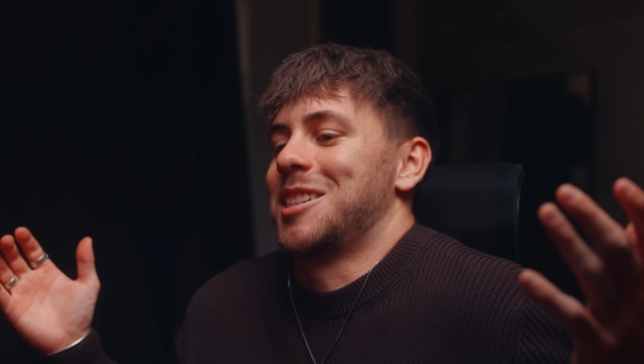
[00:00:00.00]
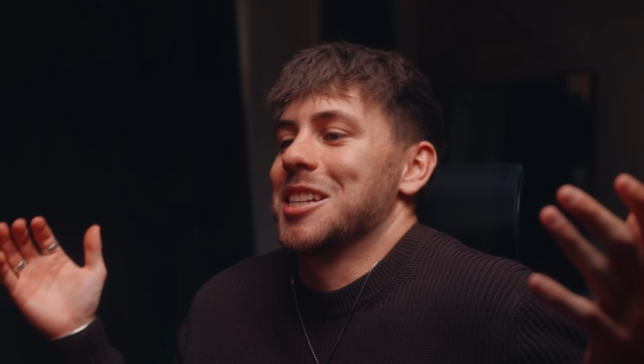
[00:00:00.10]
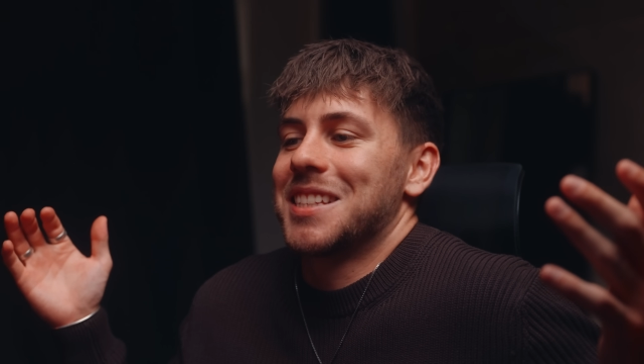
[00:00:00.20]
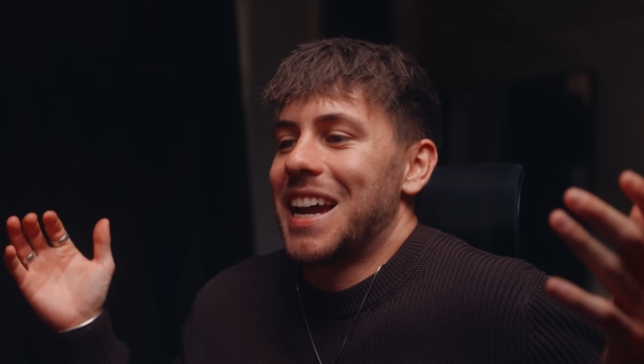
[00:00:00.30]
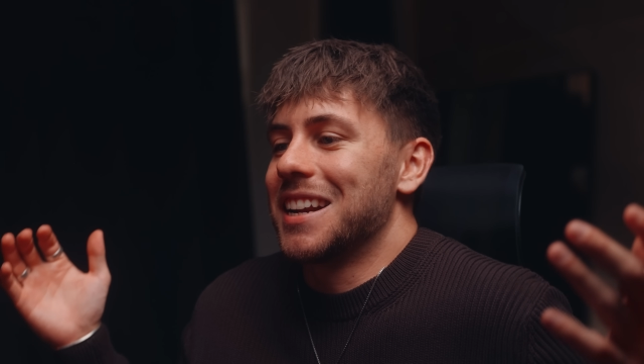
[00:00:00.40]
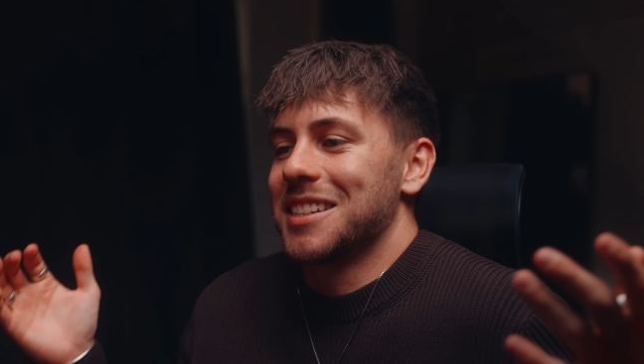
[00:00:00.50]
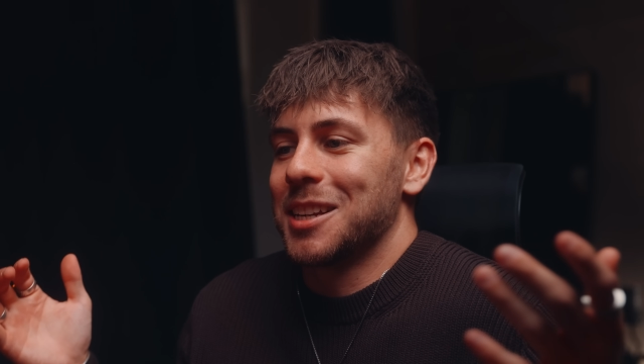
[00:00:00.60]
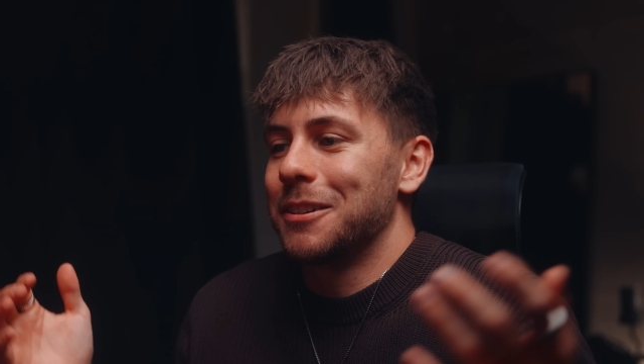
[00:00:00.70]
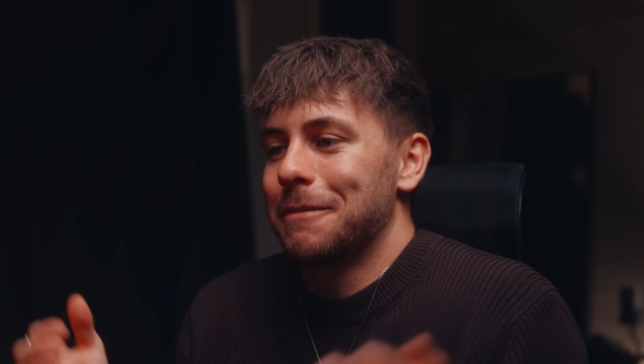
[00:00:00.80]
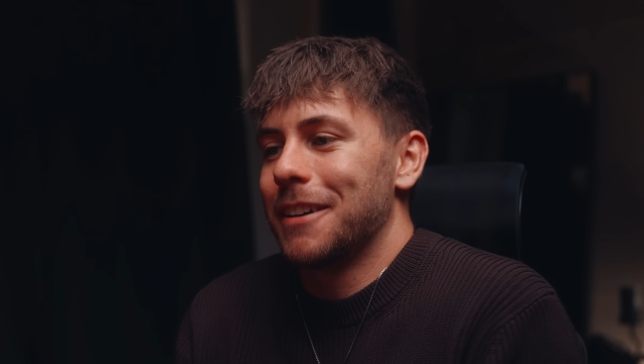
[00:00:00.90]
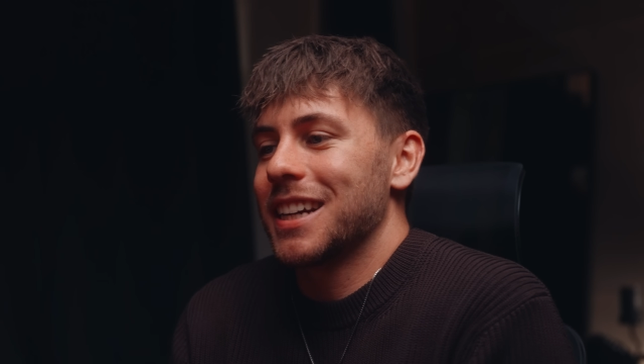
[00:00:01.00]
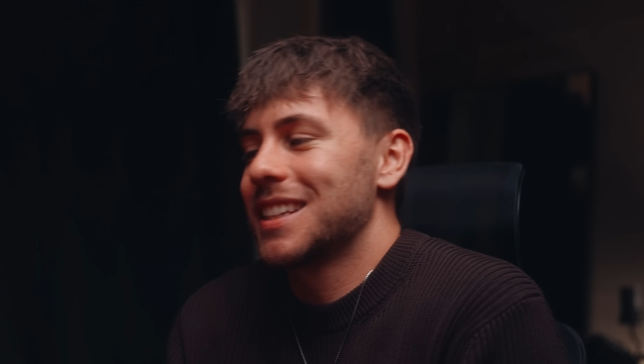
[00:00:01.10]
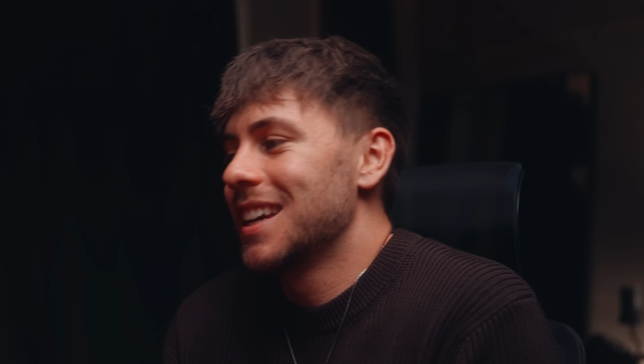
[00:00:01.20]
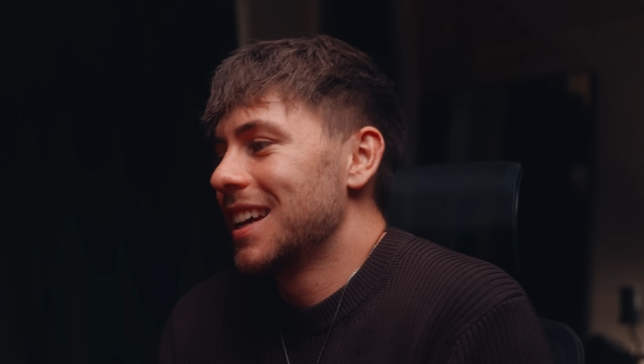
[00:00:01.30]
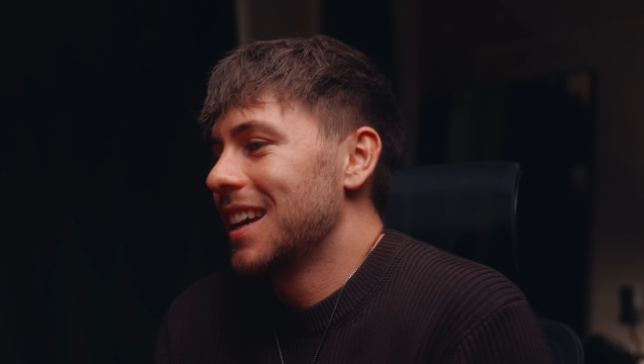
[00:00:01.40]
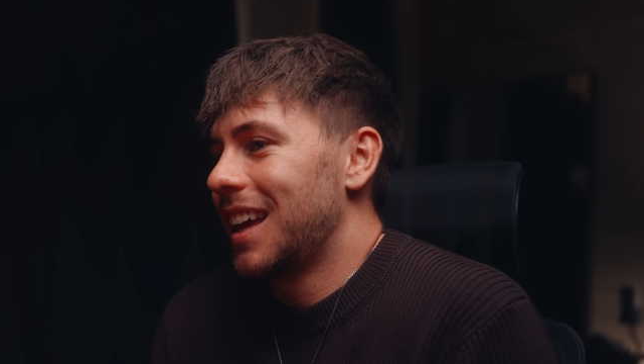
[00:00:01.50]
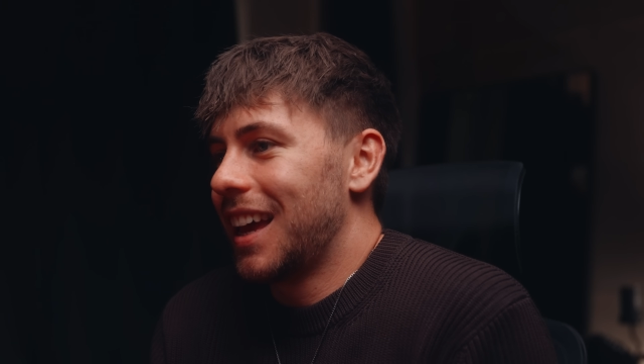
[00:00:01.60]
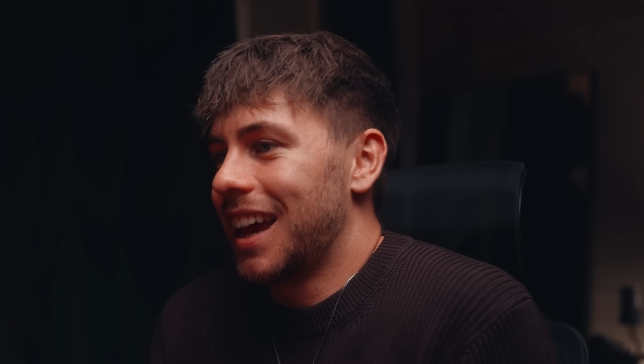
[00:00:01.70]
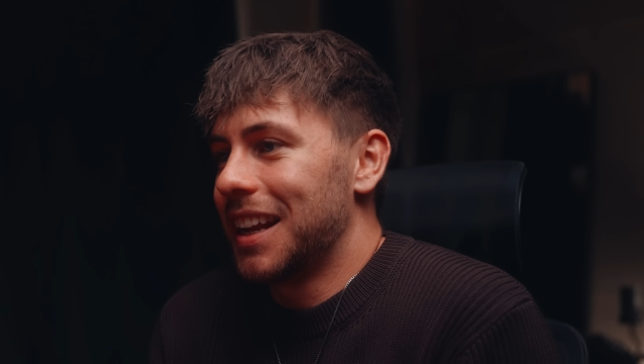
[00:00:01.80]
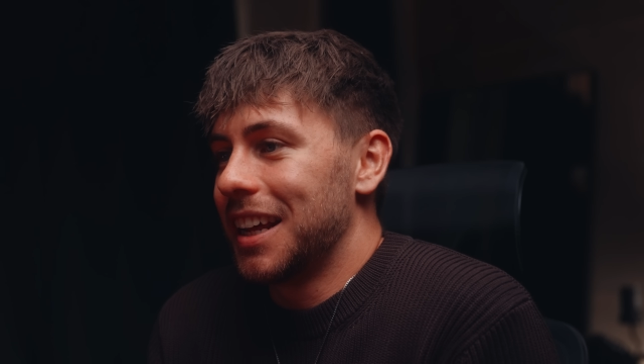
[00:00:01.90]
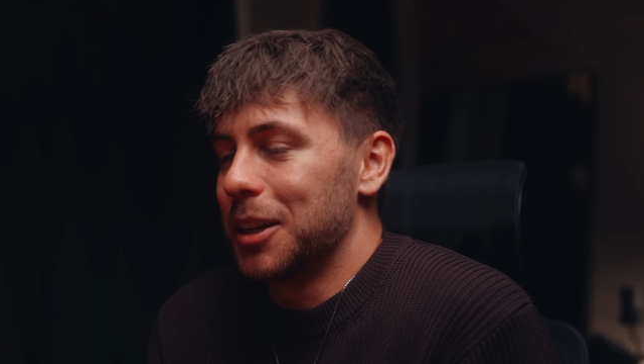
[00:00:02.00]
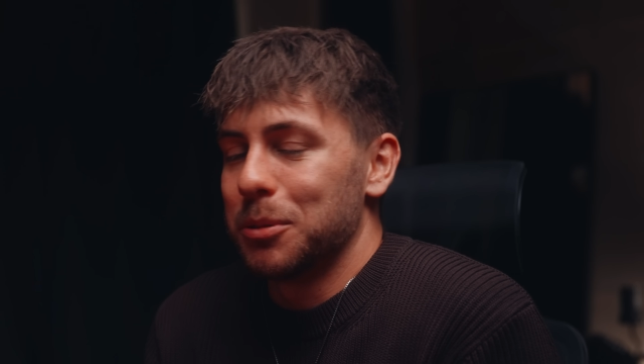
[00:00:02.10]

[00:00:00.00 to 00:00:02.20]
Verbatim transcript: Just add a sound effect and